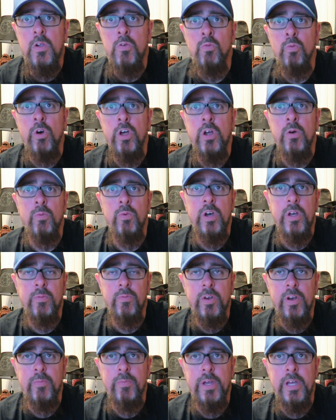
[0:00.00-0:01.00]

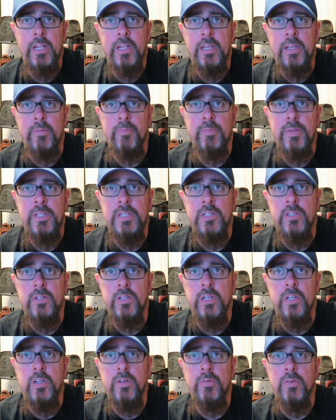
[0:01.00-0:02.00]
one-on-one where Bayley
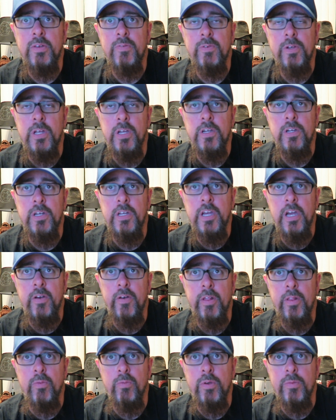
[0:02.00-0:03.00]
potentially could
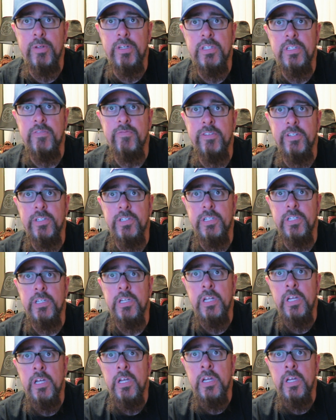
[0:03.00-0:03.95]
carry the women's division.